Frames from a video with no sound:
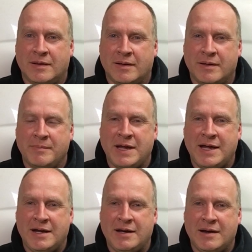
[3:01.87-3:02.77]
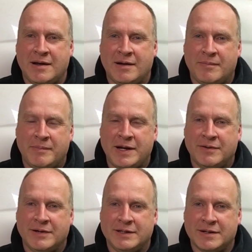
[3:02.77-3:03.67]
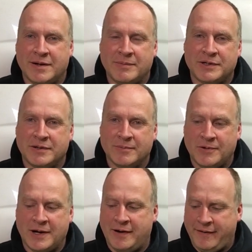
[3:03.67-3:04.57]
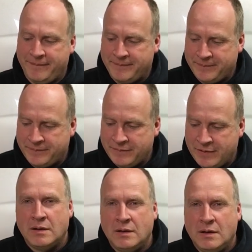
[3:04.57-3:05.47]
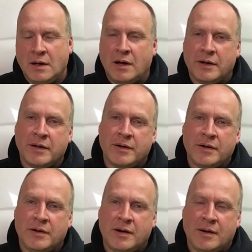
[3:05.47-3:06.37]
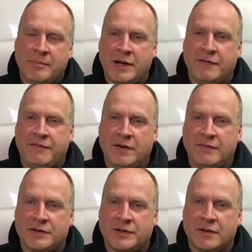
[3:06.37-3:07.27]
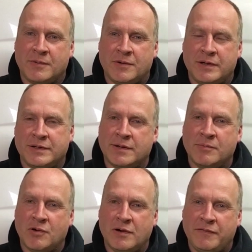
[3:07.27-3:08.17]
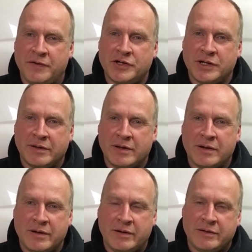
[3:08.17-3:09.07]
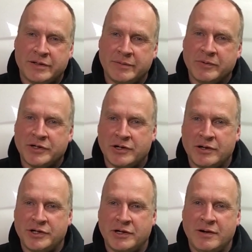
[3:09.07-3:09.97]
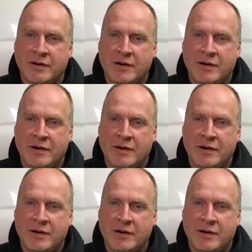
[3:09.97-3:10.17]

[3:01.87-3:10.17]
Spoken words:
the main reason I'm a turbo guy. Another benefit of a turbo is they're more efficient than a supercharger.